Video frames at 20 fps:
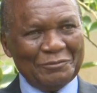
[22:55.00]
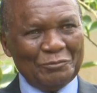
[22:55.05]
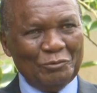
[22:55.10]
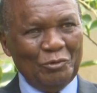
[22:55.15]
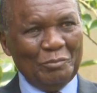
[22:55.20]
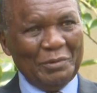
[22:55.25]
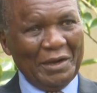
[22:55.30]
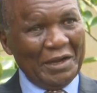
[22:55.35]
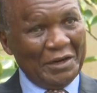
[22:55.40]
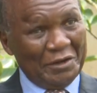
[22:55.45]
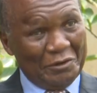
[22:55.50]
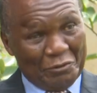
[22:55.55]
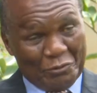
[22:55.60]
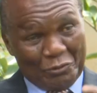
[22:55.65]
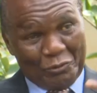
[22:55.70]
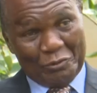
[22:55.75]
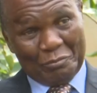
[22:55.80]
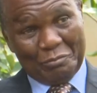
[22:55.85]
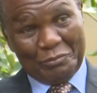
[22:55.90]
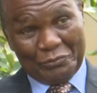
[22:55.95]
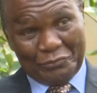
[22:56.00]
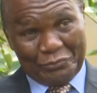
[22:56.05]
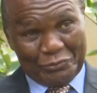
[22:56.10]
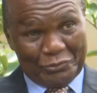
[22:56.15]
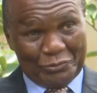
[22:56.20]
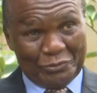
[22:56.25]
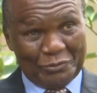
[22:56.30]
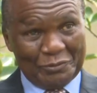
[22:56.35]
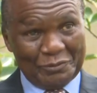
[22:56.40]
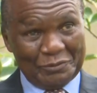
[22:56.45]
whom I had known
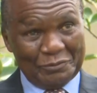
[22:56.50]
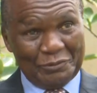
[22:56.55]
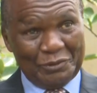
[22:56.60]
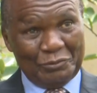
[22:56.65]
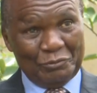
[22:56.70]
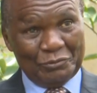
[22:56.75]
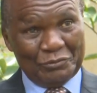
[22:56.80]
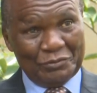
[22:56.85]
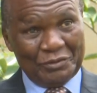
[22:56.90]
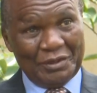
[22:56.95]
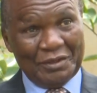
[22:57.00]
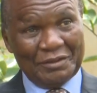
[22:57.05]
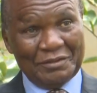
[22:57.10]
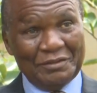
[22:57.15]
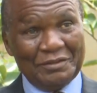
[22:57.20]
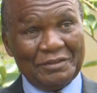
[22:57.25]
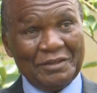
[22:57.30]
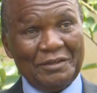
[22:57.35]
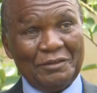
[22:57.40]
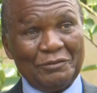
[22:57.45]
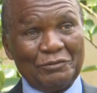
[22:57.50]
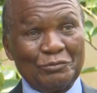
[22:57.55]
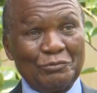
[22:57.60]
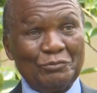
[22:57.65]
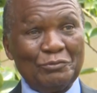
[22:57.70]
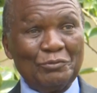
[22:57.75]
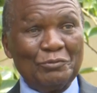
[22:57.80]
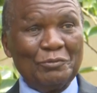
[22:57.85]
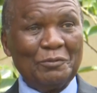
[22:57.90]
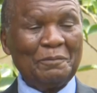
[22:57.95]
before when we was here at Intale
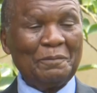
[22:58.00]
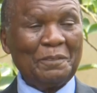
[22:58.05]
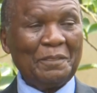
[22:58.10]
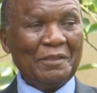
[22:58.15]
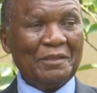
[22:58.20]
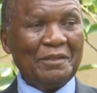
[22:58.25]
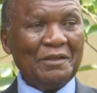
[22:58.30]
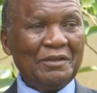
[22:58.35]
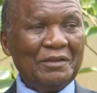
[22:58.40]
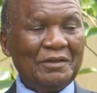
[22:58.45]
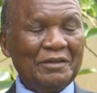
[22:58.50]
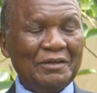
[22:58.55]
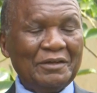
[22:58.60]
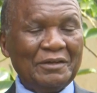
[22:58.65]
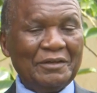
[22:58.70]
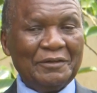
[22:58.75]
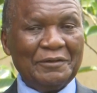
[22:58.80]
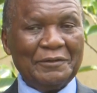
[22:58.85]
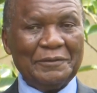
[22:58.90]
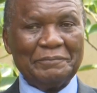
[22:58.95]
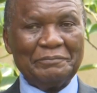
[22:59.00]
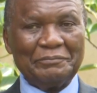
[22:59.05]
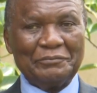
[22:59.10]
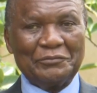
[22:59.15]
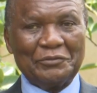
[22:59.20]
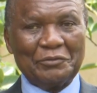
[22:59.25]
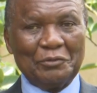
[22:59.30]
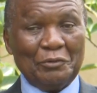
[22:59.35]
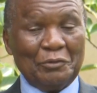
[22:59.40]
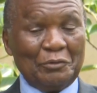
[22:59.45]
School.
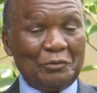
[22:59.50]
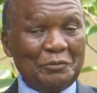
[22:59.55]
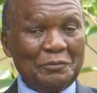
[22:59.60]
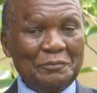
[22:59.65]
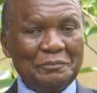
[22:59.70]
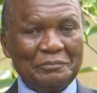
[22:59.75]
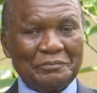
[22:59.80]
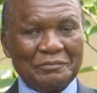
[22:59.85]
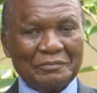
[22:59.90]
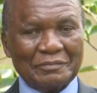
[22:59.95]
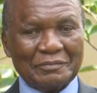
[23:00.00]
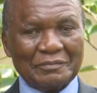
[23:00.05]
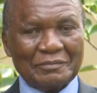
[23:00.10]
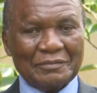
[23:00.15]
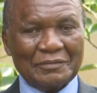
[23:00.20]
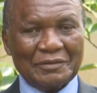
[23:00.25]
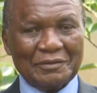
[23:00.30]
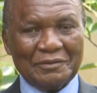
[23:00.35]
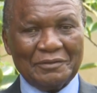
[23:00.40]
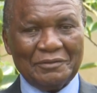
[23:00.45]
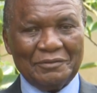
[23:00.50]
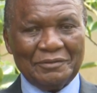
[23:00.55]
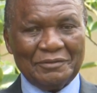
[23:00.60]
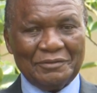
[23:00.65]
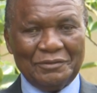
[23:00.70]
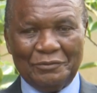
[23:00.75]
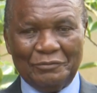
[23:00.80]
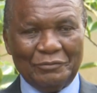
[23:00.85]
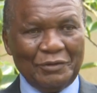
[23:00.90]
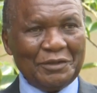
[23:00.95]
So
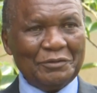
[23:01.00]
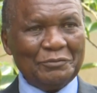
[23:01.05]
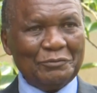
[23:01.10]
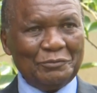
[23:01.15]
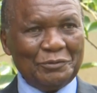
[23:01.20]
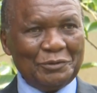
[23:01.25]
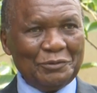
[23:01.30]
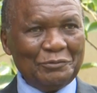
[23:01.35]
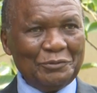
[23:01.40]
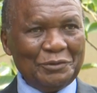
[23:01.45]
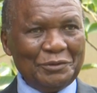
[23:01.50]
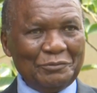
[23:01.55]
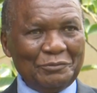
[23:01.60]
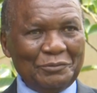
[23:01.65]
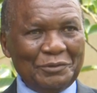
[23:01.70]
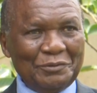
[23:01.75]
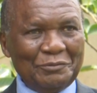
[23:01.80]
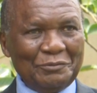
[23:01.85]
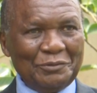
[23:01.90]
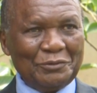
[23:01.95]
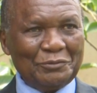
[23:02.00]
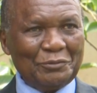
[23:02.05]
we